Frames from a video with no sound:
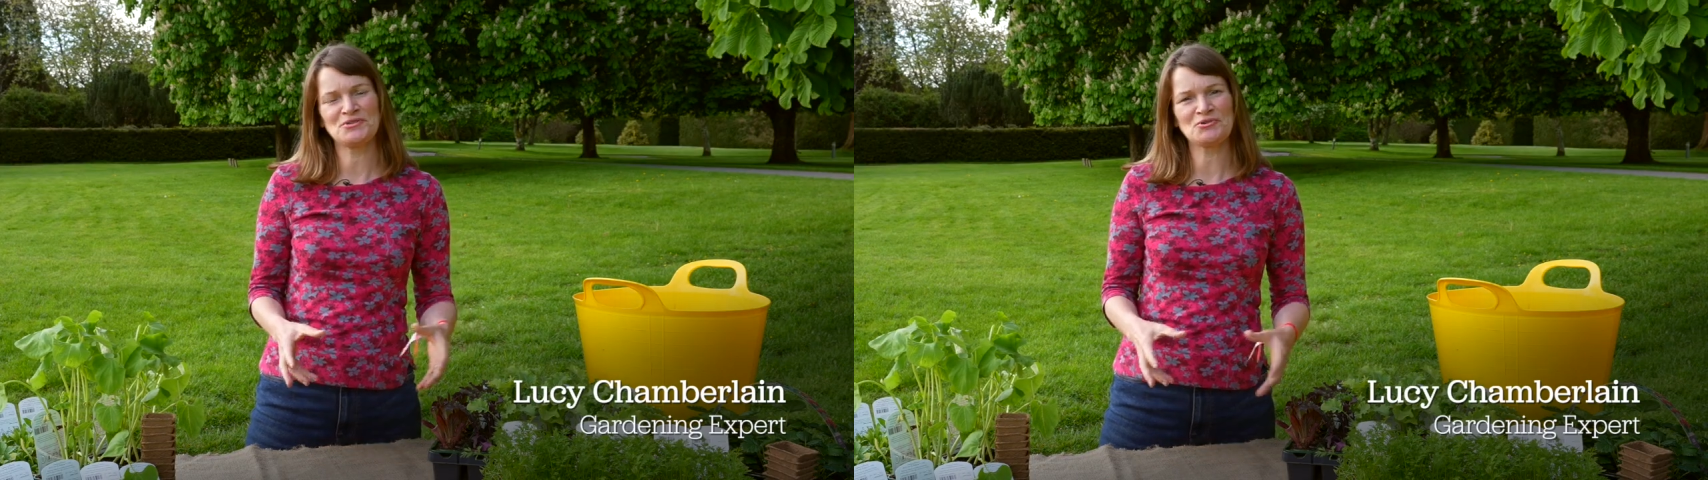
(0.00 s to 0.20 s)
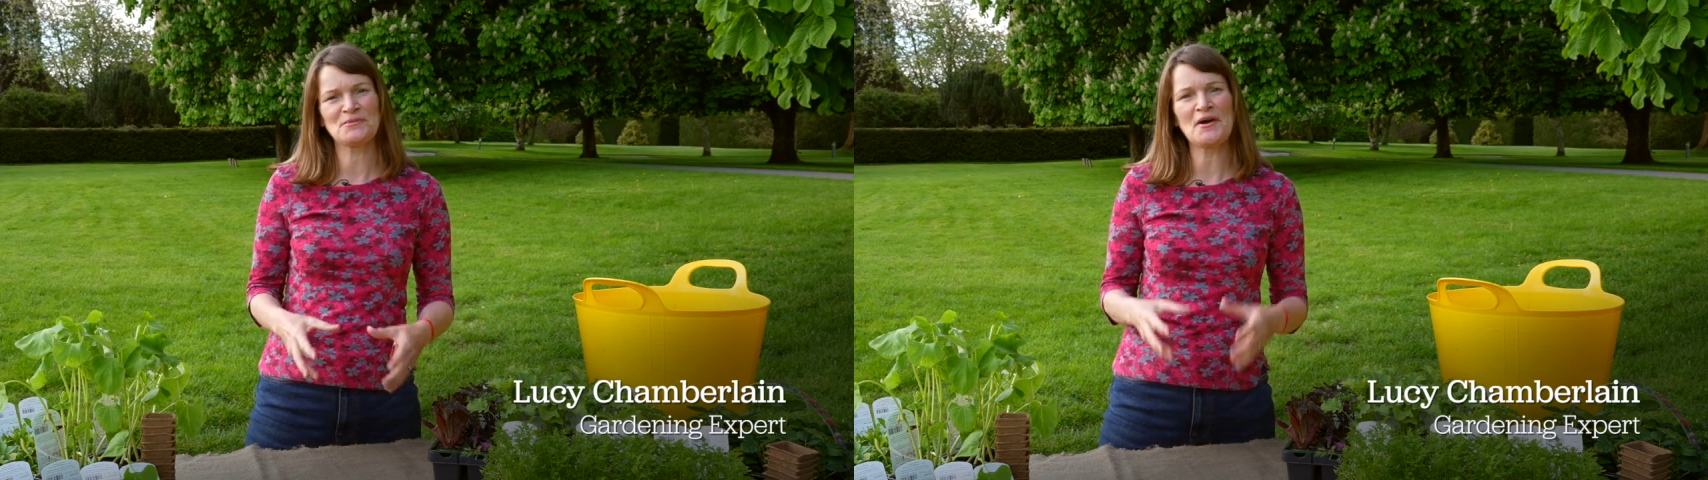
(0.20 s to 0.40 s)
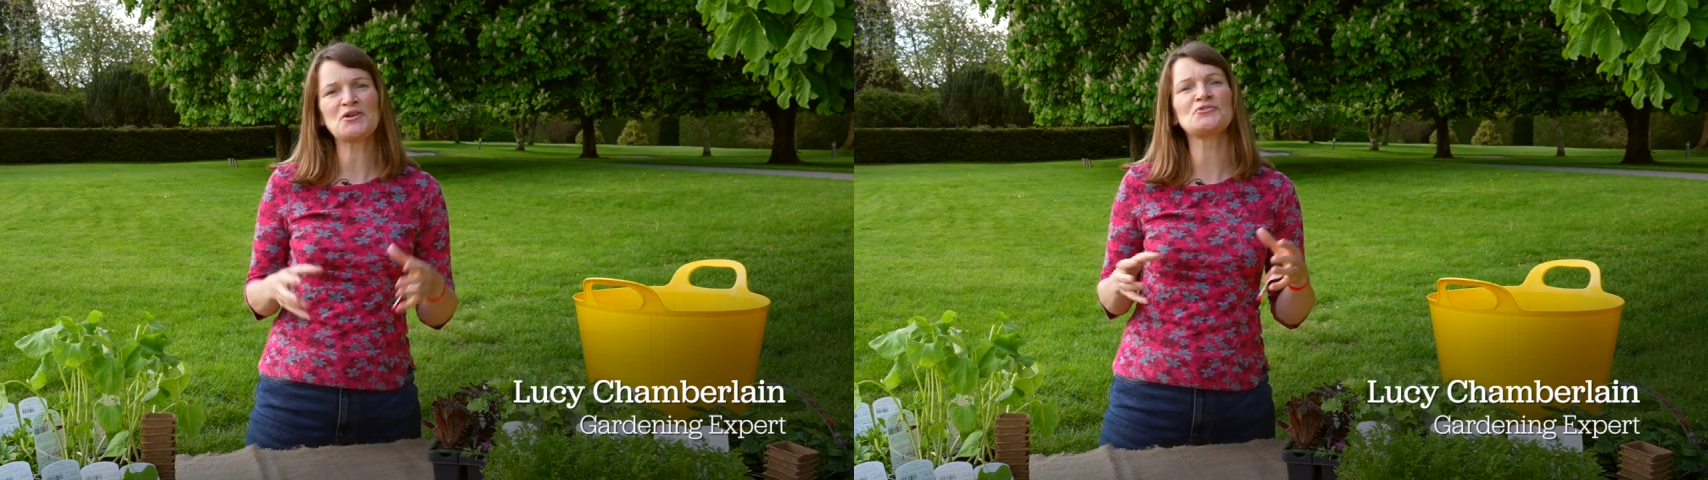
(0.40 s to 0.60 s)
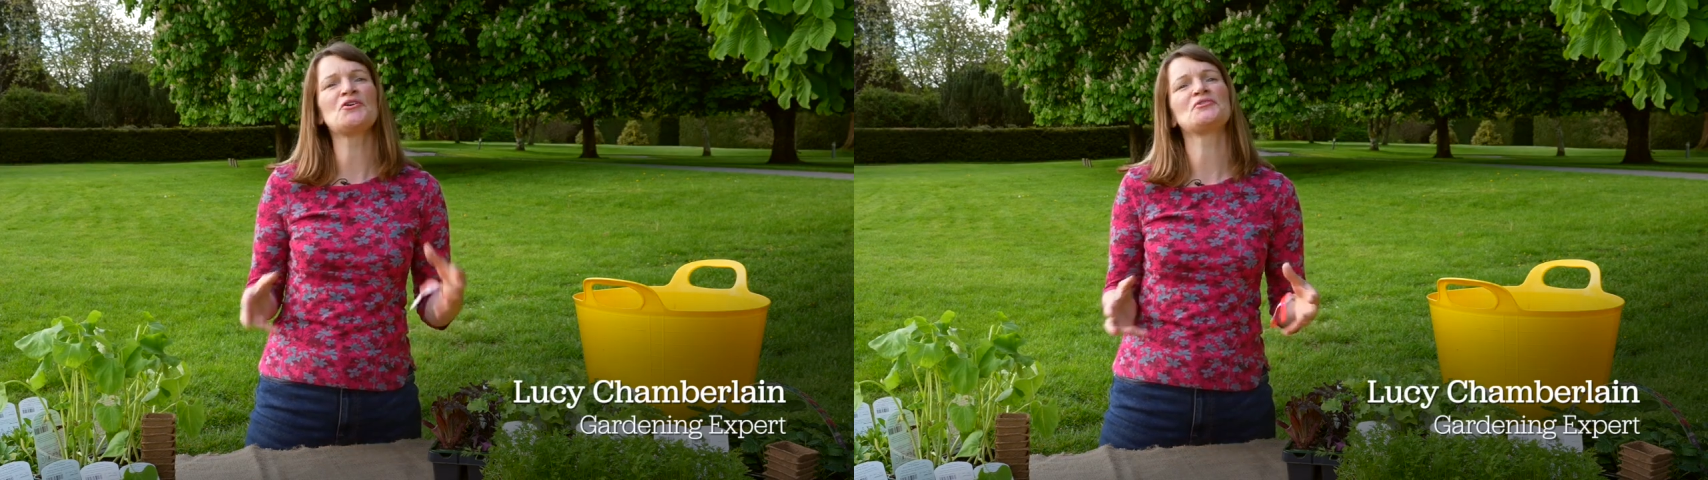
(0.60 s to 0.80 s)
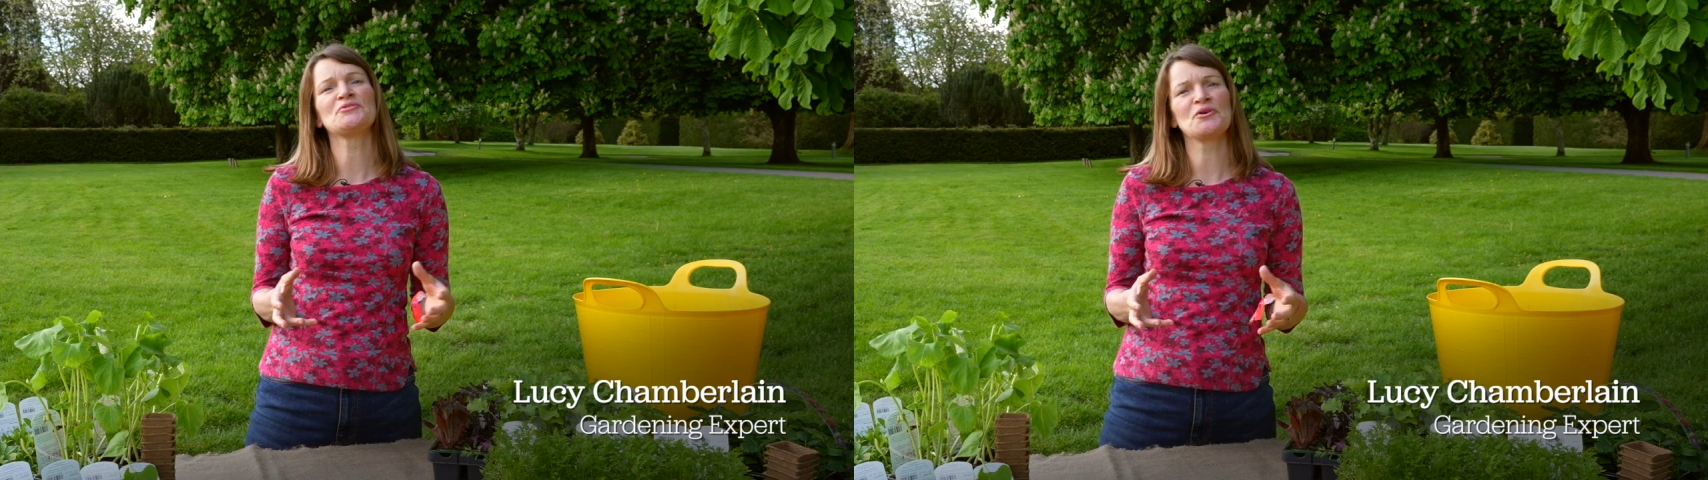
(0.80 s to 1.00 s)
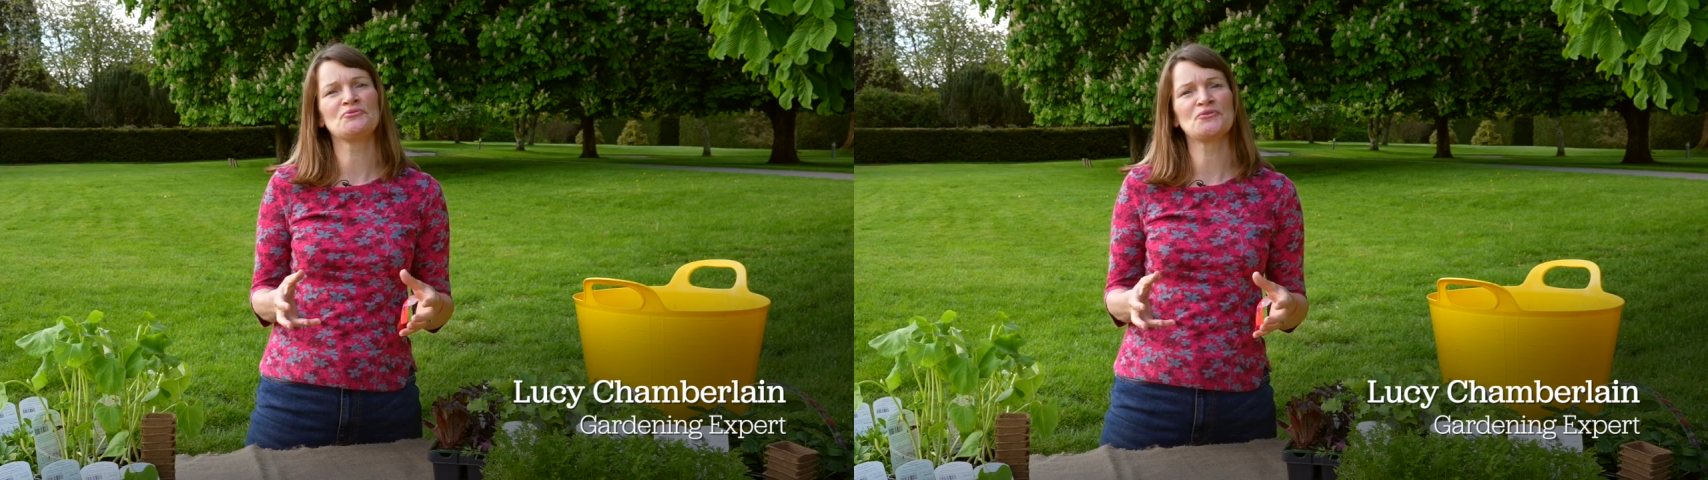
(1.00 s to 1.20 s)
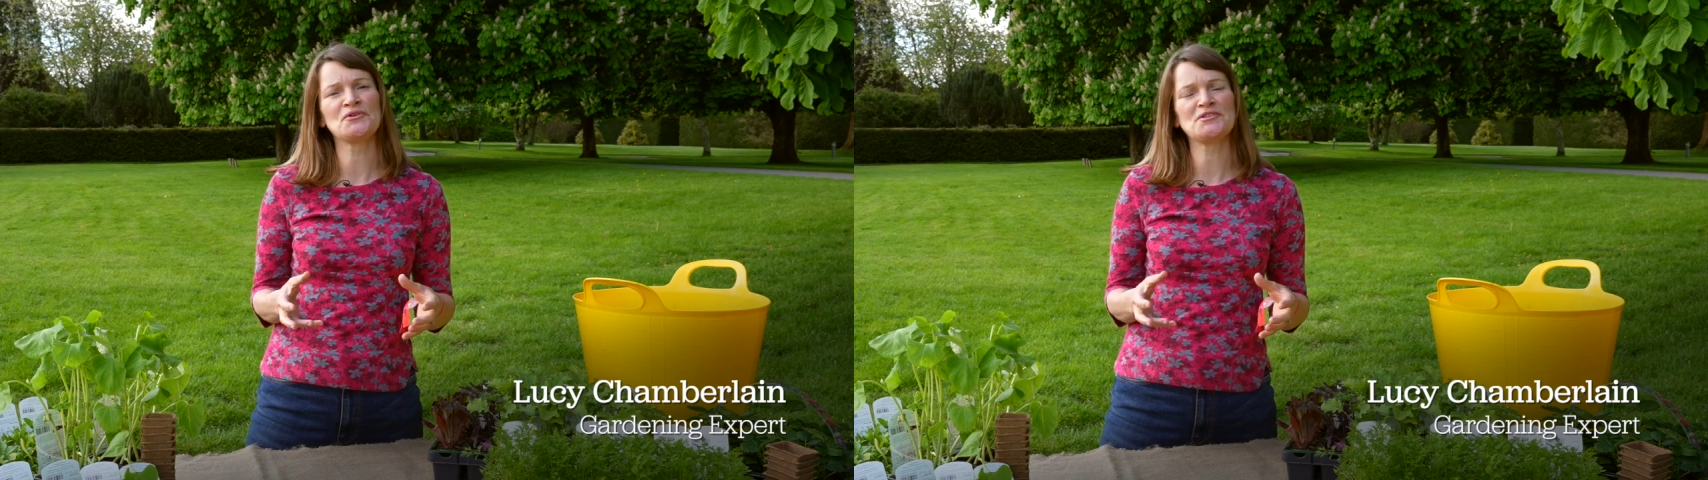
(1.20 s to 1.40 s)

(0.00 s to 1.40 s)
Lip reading: talk about growing your own food.